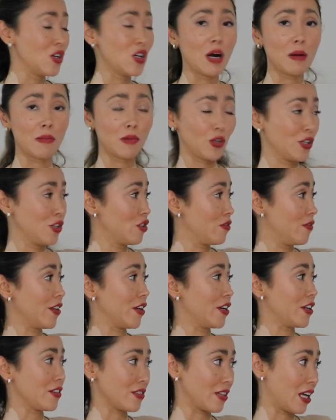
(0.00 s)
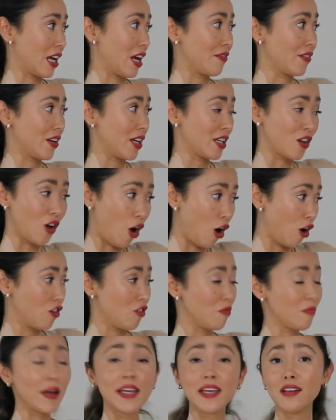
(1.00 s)
I'm looking over there because I have like all
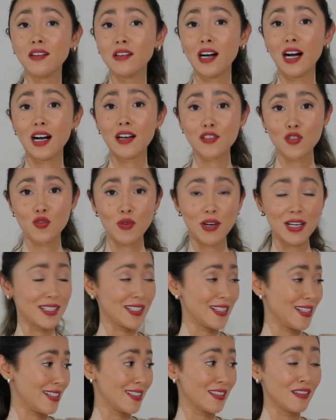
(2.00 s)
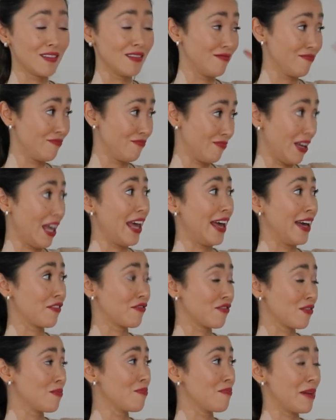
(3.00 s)
of my Hill House dresses hanging
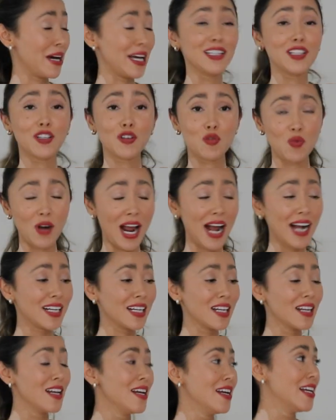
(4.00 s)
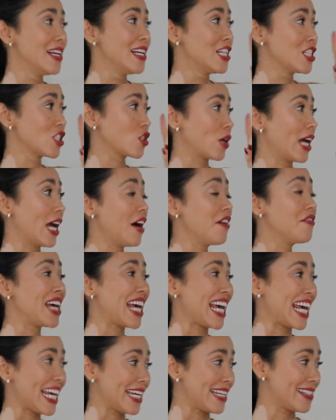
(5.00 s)
from my little rack. So I have
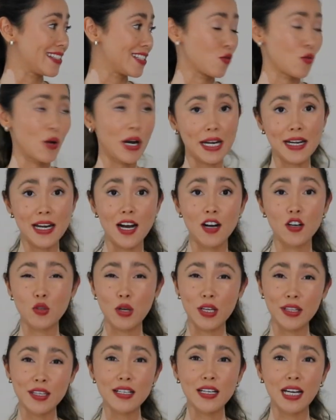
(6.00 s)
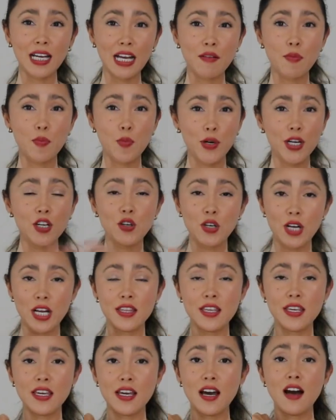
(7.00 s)
8 right now. So I think I have a pretty good
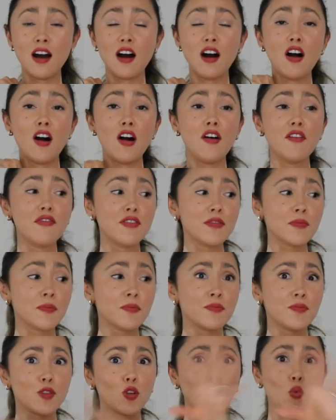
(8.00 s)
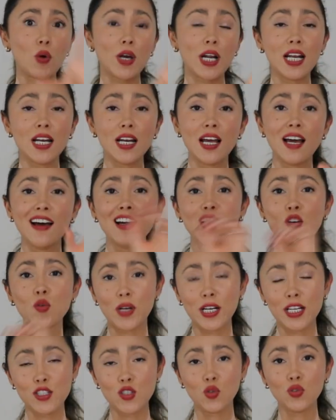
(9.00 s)
idea of what I like,
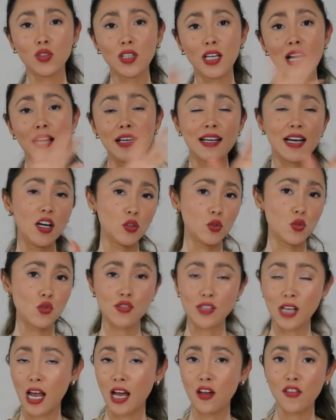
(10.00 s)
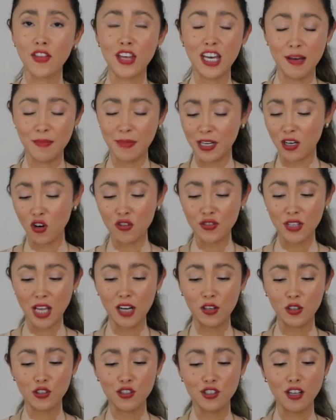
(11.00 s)
what I don't like, how to style them, and all
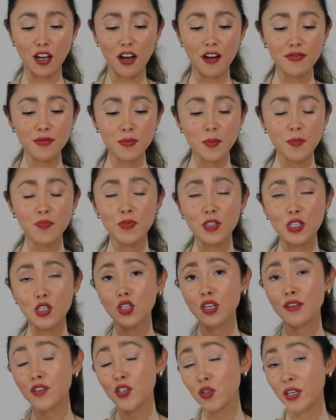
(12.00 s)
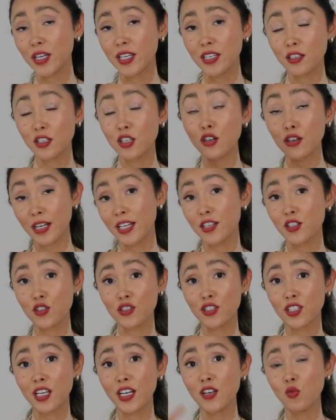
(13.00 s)
that good stuff. So if you're
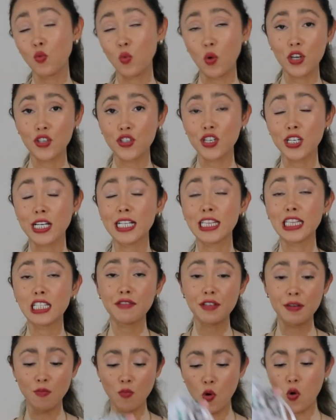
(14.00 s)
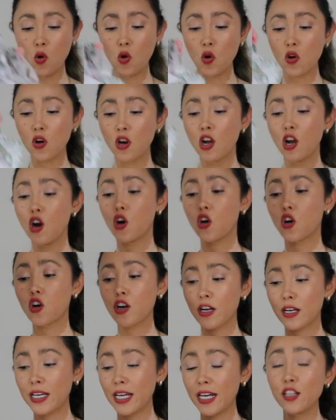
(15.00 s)
interested in watching a little bit more or
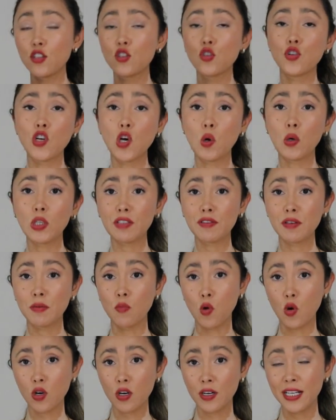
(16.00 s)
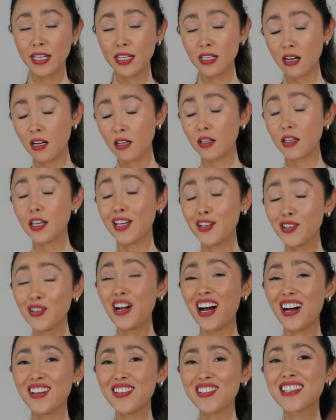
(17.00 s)
getting to know a little bit more on Hill
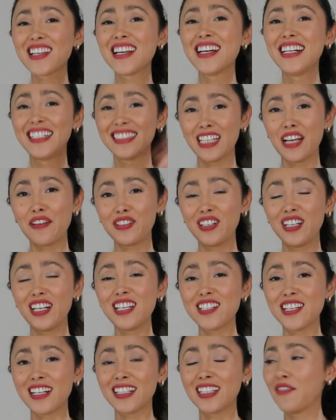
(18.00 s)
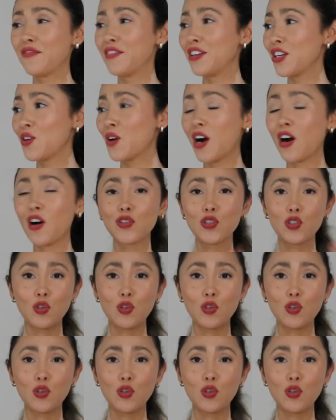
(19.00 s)
House, definitely check that video out.